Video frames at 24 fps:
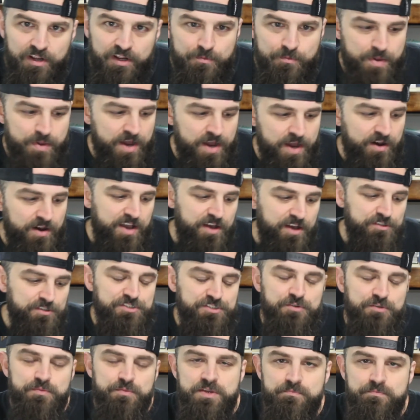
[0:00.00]
About how
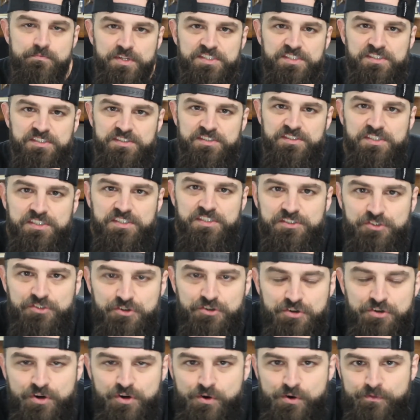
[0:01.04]
so many businesses
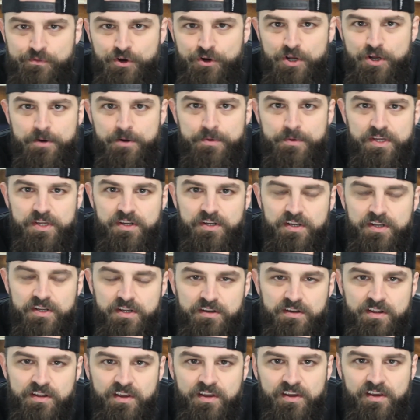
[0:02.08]
are
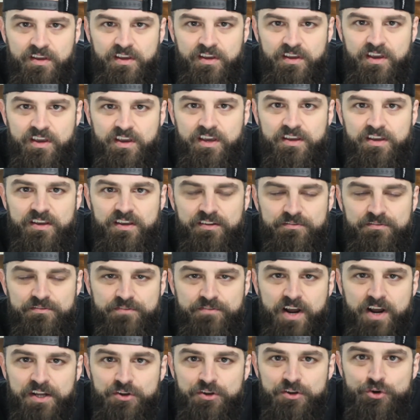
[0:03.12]
overcoming and
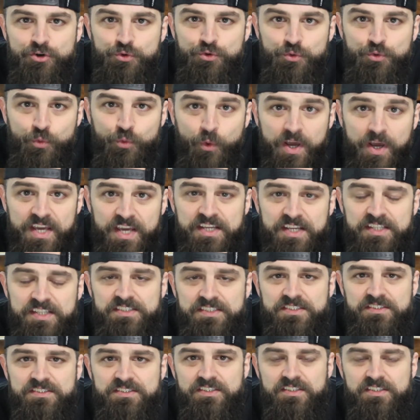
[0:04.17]
finding new
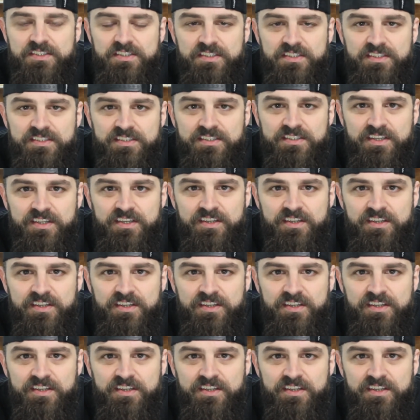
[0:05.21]
ways to